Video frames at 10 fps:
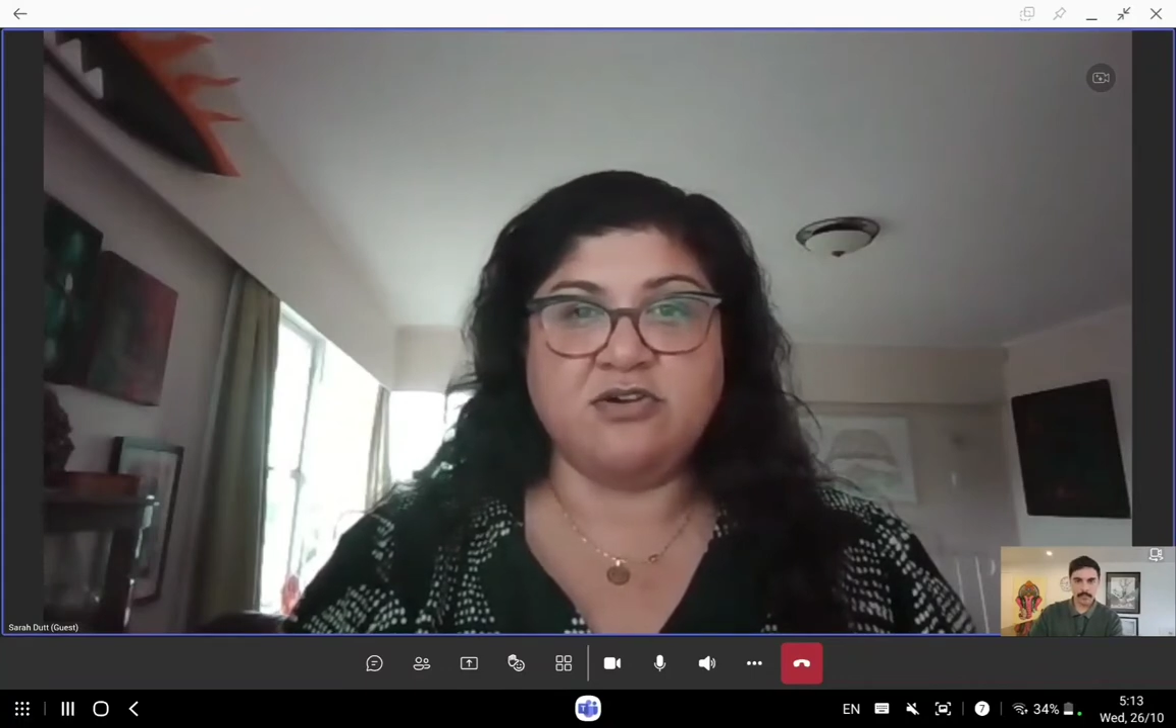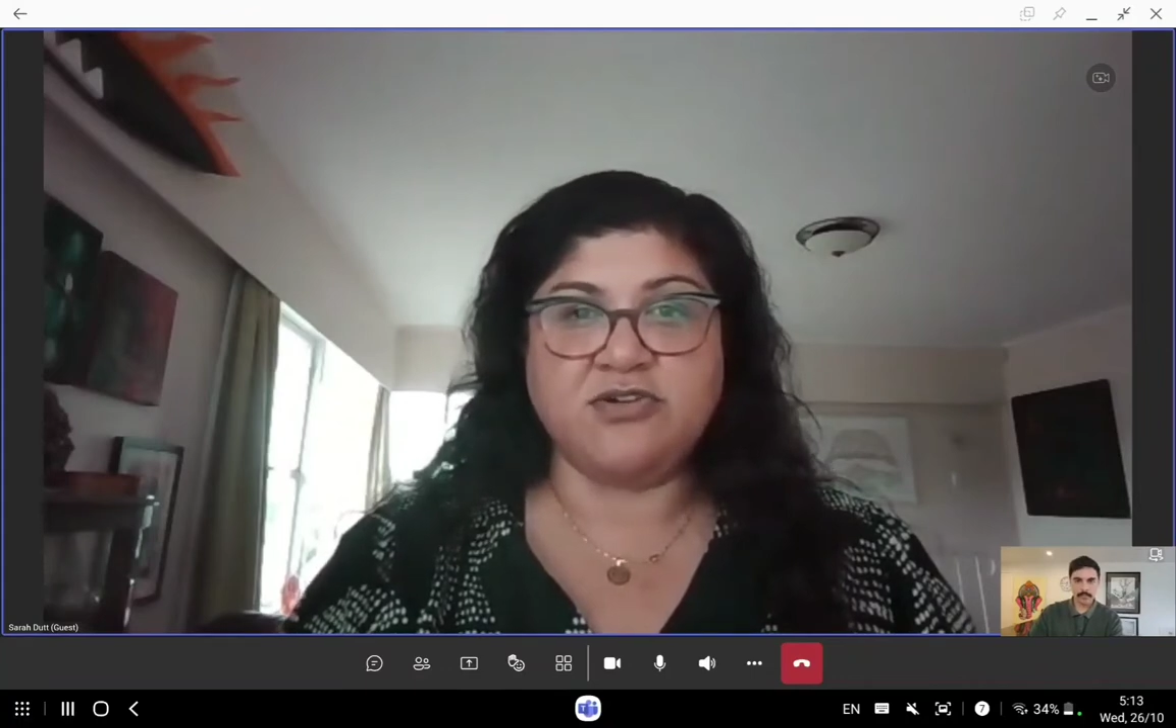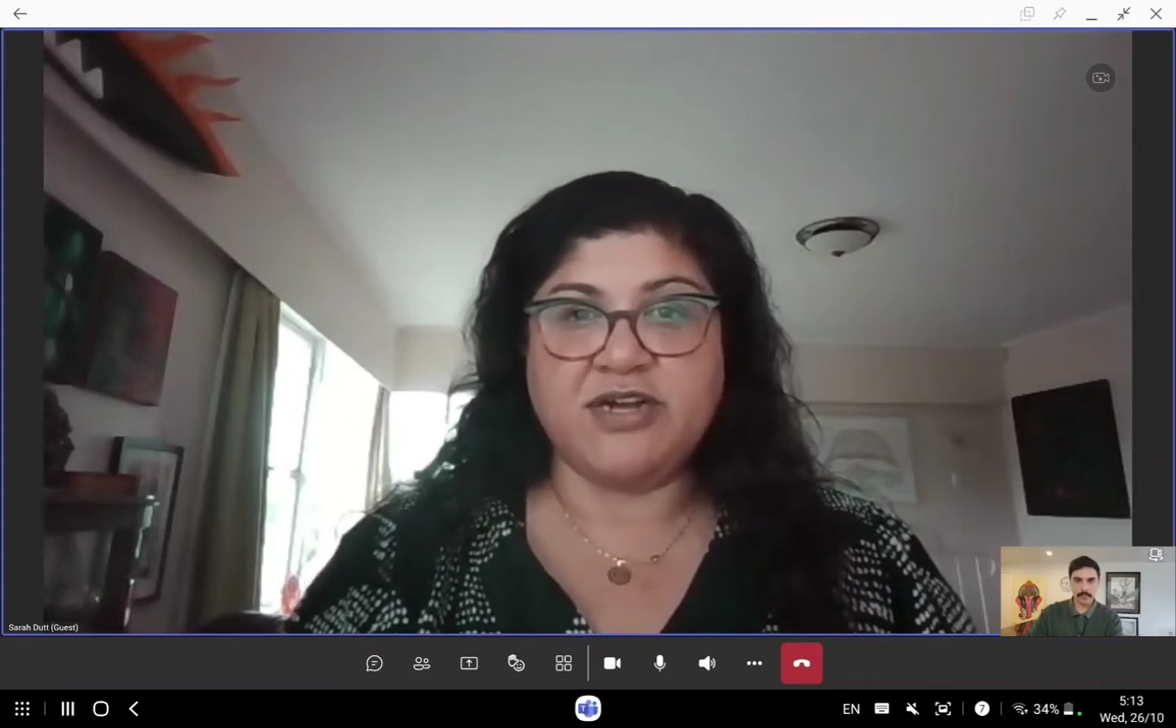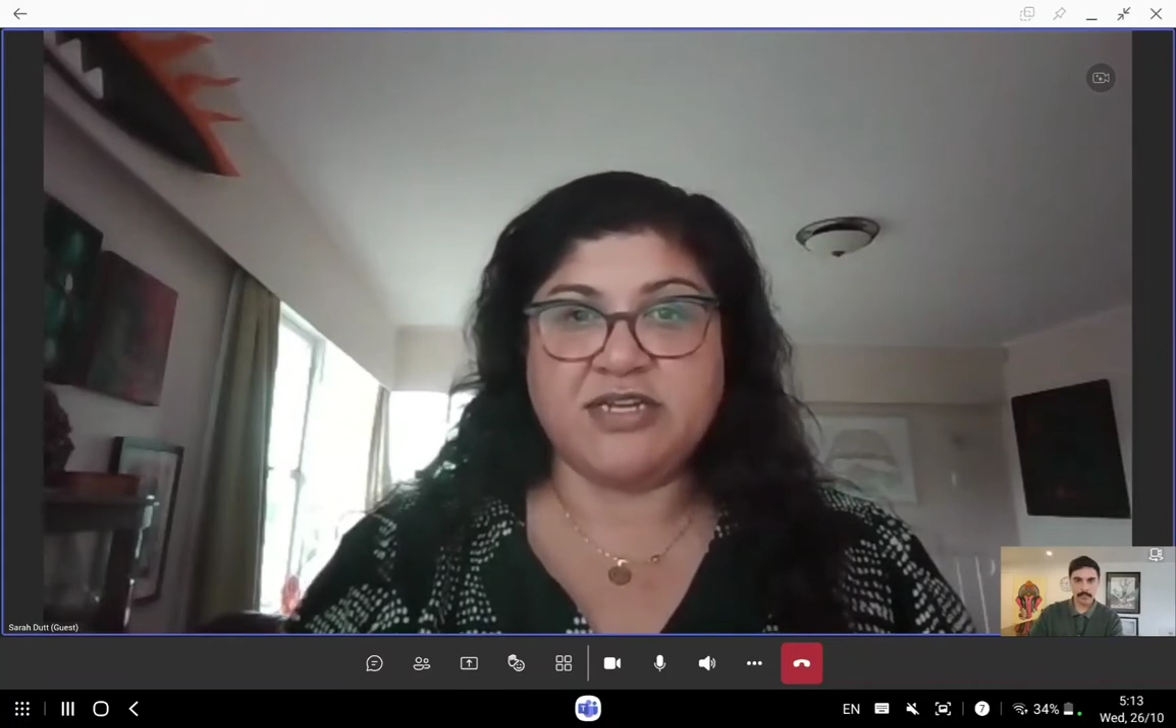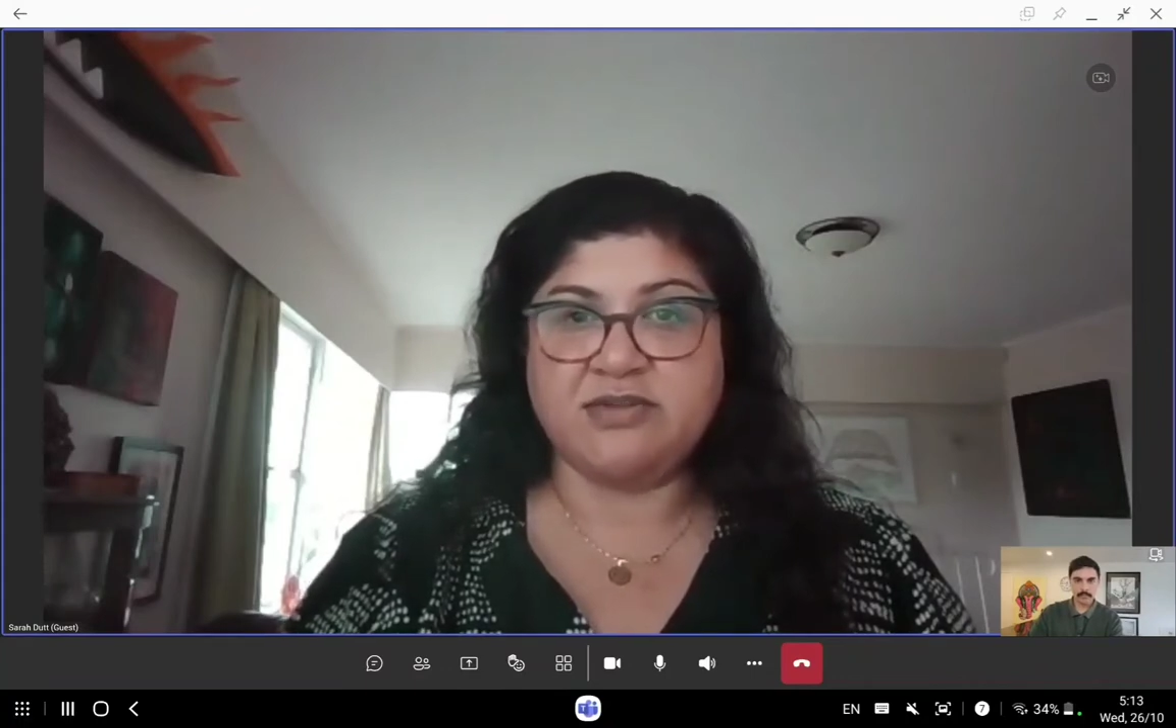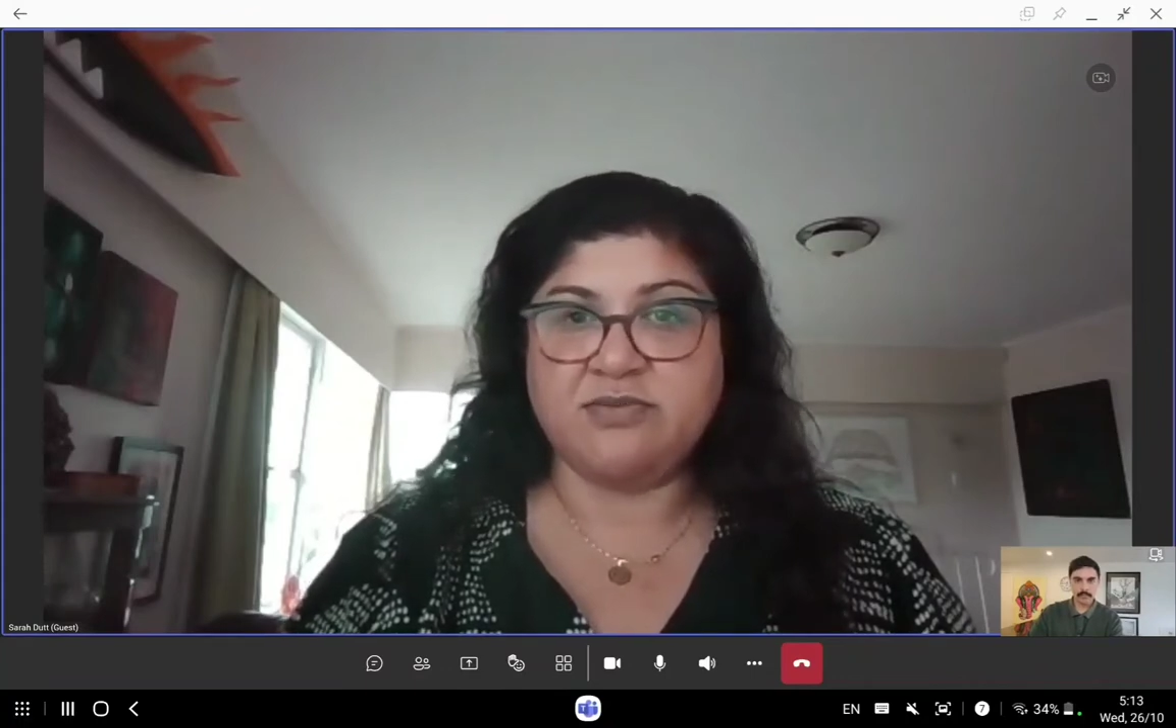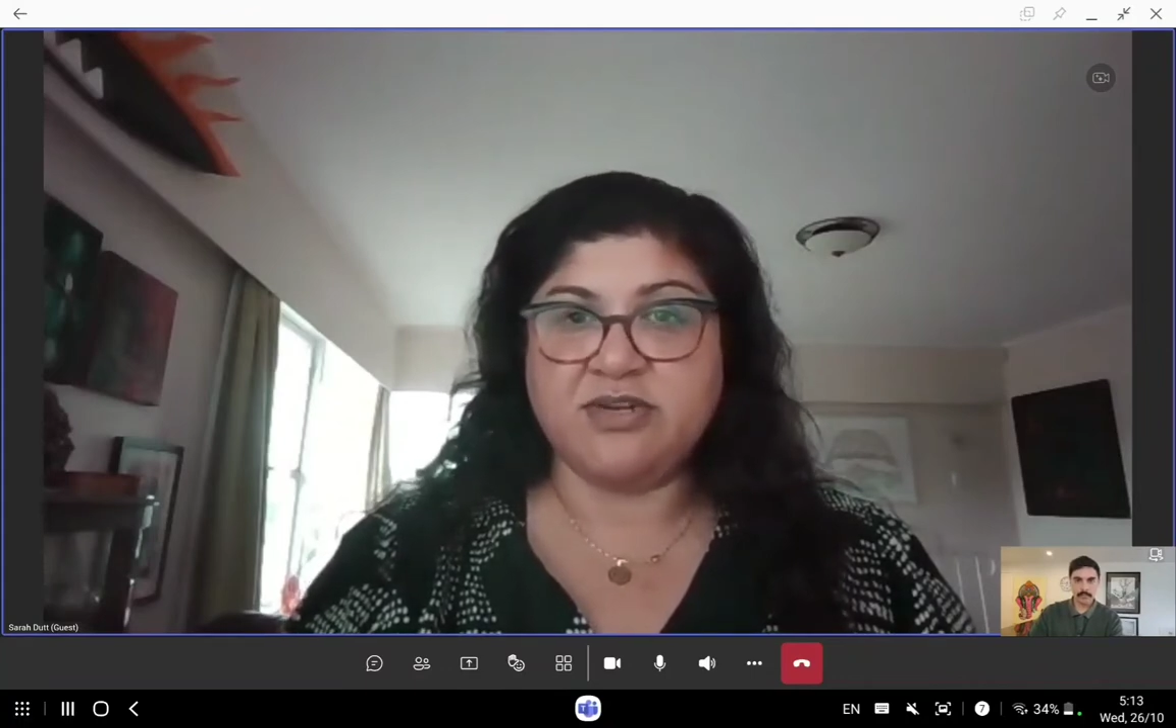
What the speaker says: contract